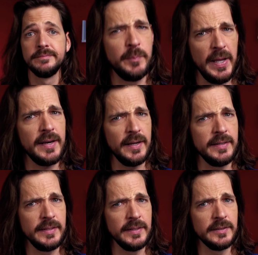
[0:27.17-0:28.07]
Bad
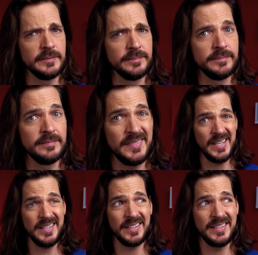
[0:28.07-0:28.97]
idea,
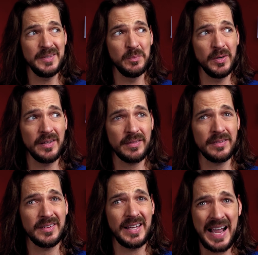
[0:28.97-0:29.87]
taking a deep breath
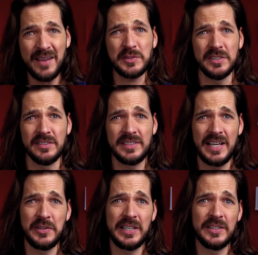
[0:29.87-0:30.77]
after
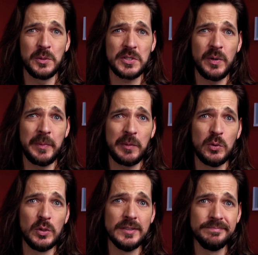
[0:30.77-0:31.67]
diving into a swimming
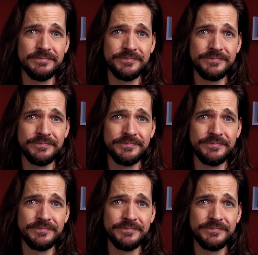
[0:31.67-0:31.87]
pool.